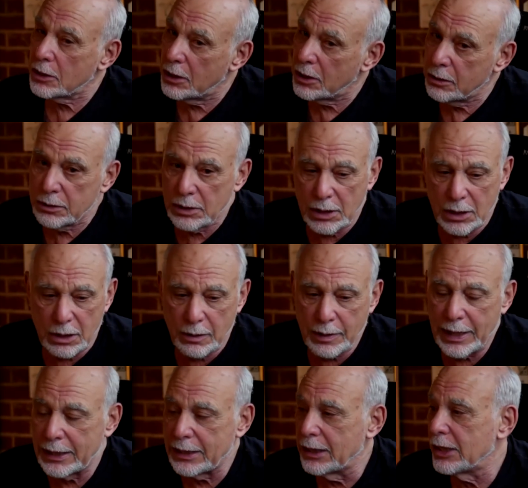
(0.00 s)
Oh, no,
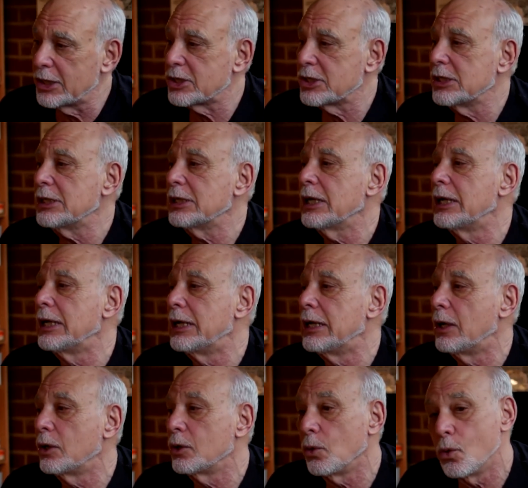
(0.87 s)
that doesn't.
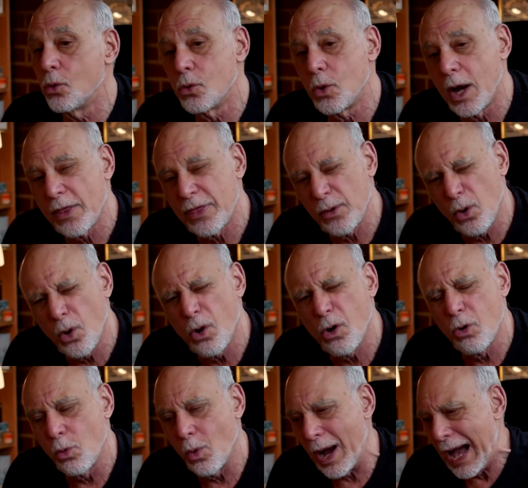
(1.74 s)
Oh,
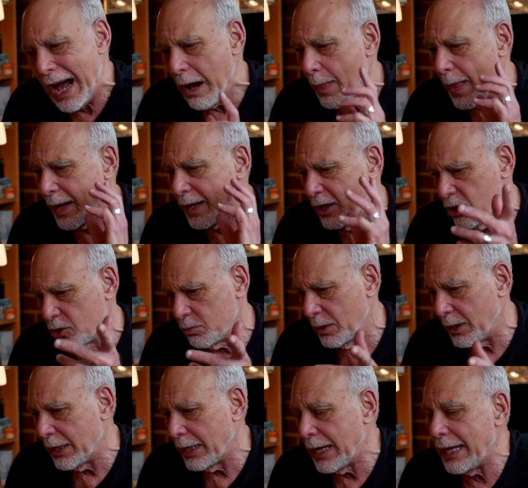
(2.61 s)
wow, that gives
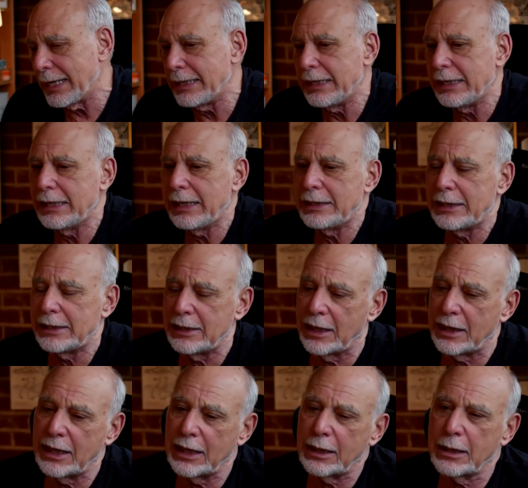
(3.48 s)
me an idea. I
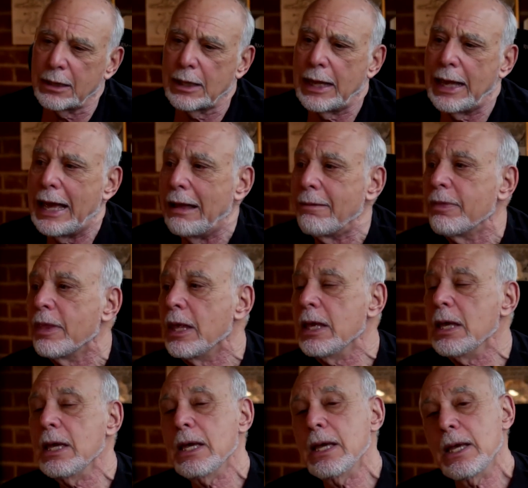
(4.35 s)
didn't think of that.
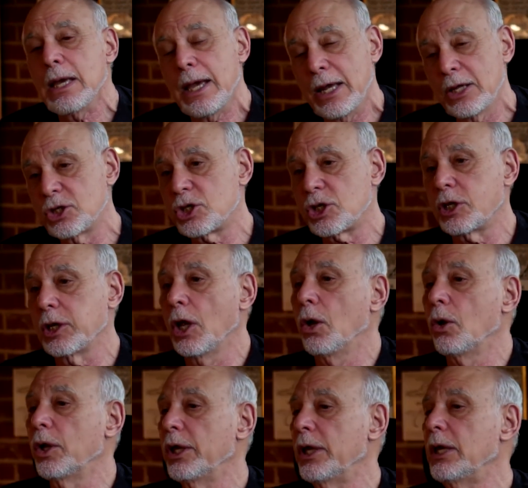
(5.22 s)
And
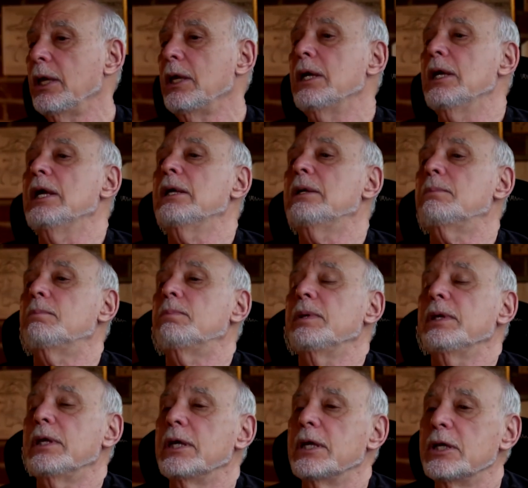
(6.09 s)
slowly it
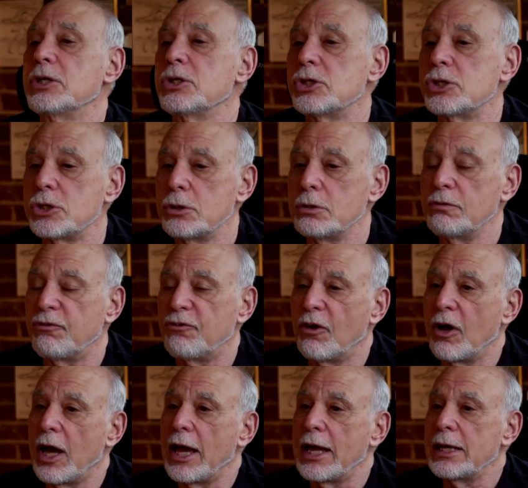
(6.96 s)
begins to
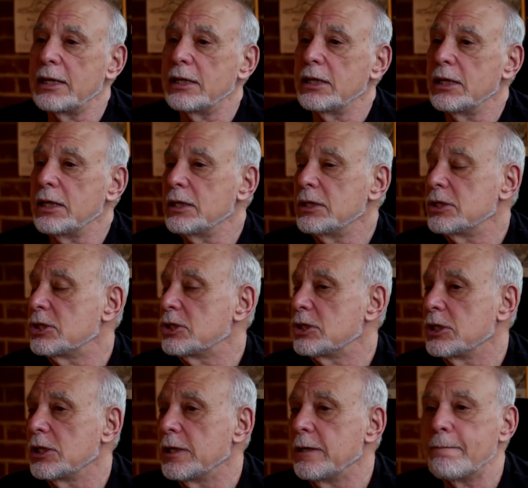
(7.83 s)
find
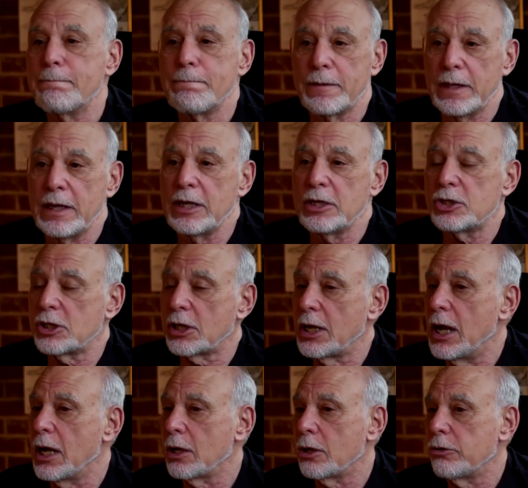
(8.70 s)
its
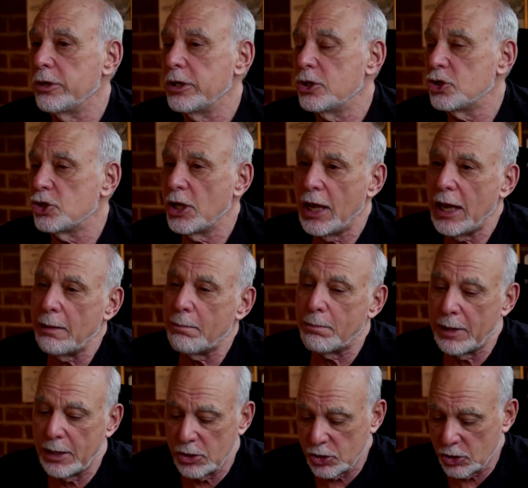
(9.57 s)
concrete
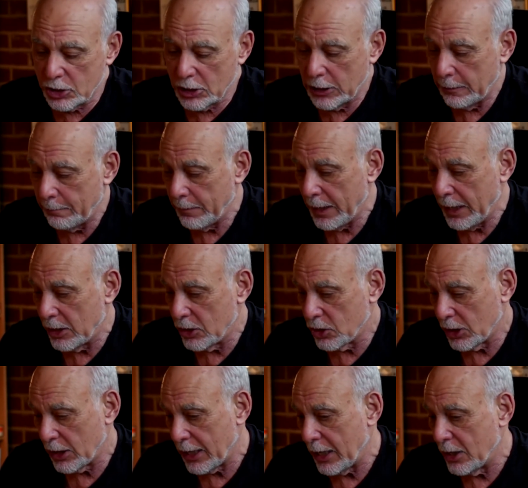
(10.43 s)
shape, as
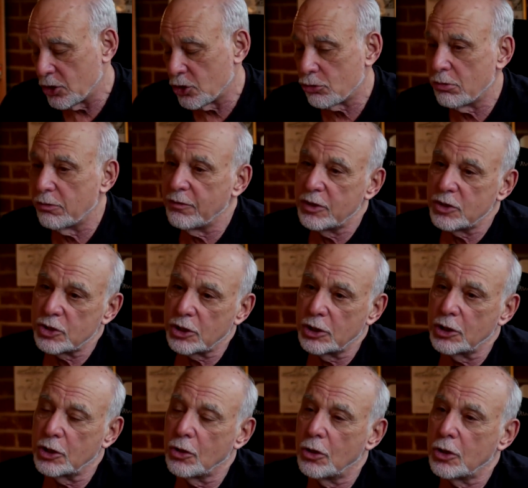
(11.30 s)
again
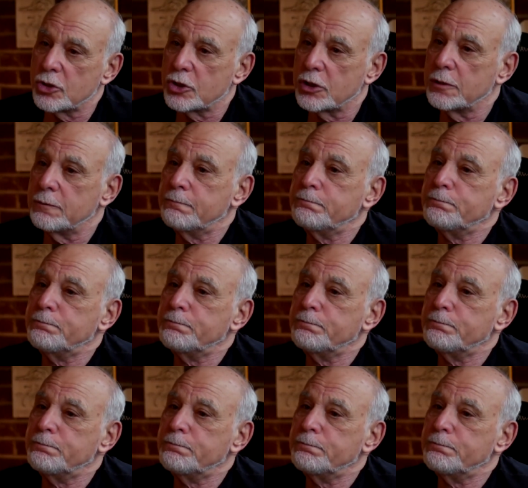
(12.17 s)
Stravinsky calls it.